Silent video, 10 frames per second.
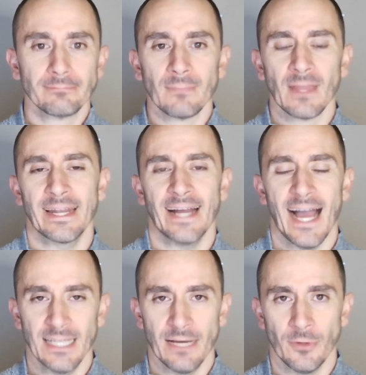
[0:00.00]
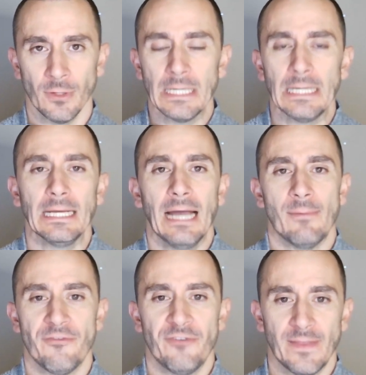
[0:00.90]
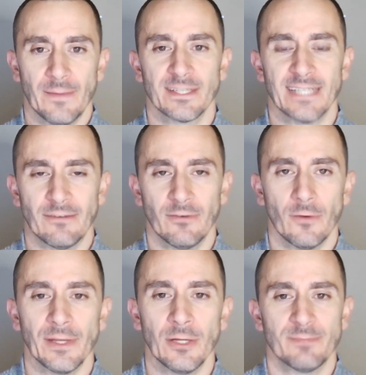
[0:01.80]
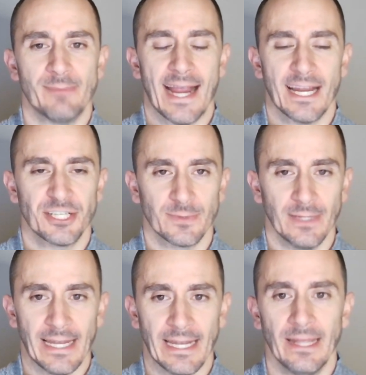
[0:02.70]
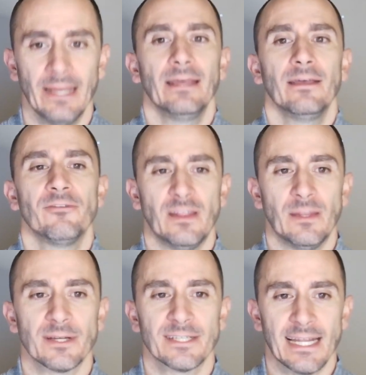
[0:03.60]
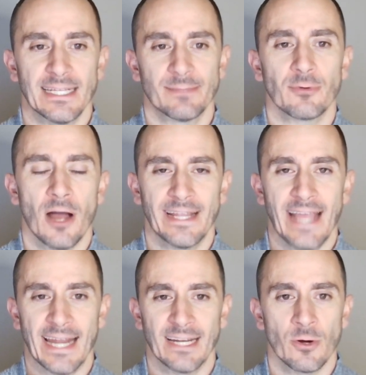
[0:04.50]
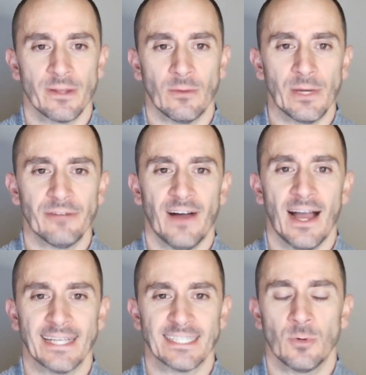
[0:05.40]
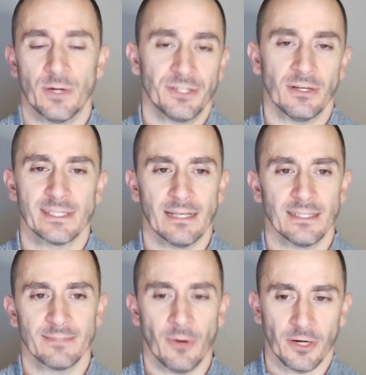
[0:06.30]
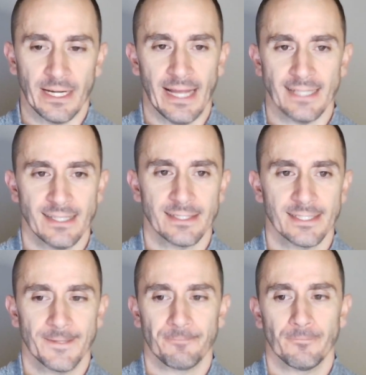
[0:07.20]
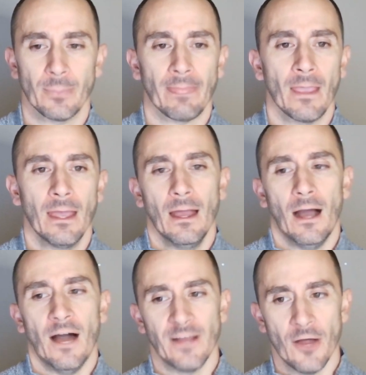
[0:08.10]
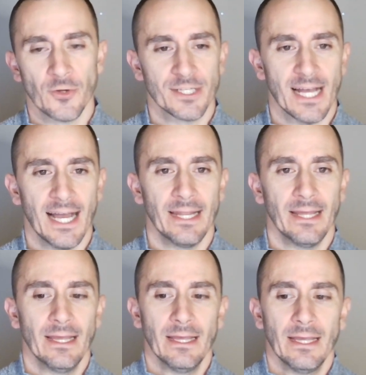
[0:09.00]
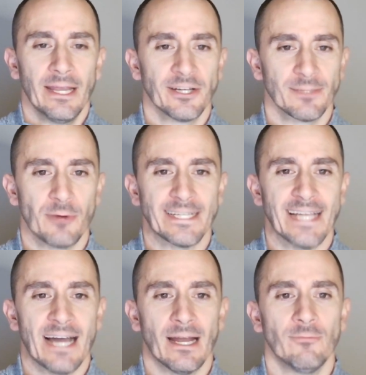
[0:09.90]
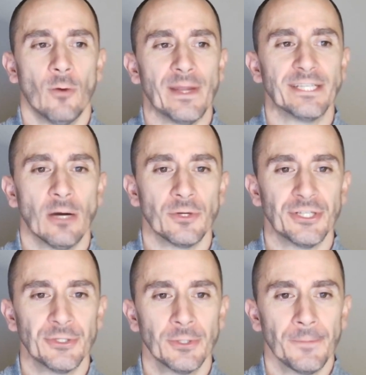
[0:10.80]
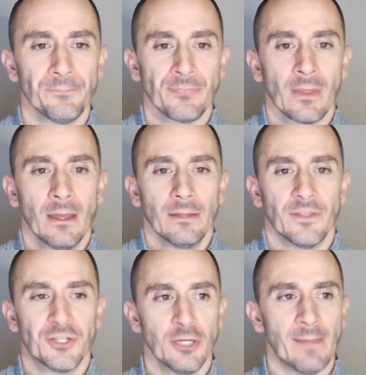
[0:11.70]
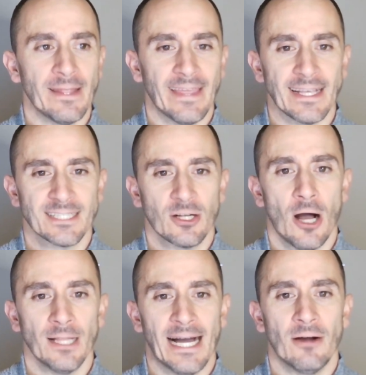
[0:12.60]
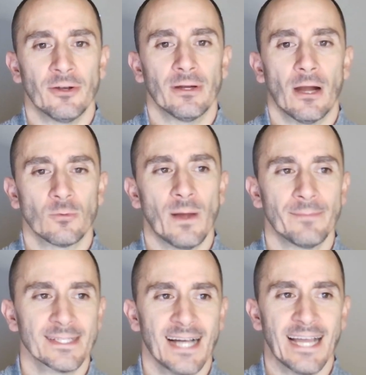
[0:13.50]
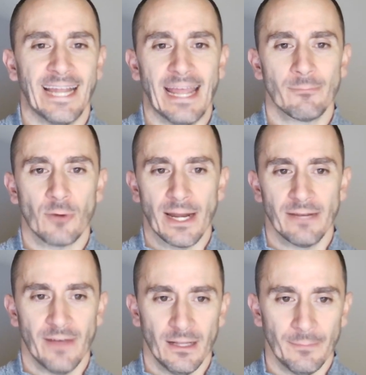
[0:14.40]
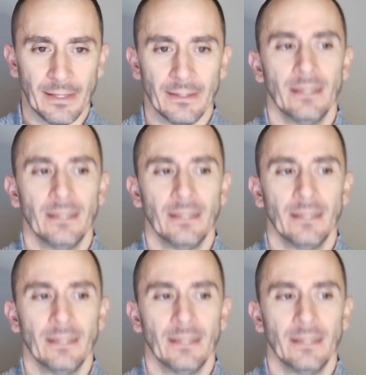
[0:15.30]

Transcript: at a high level, about 50% of what we do is packaging related, 50% is a broad category that we define as quick turn sales and marketing assets. On the other side, here's a breakdown of what we don't do. The 2 main things to call out are web design and brand development.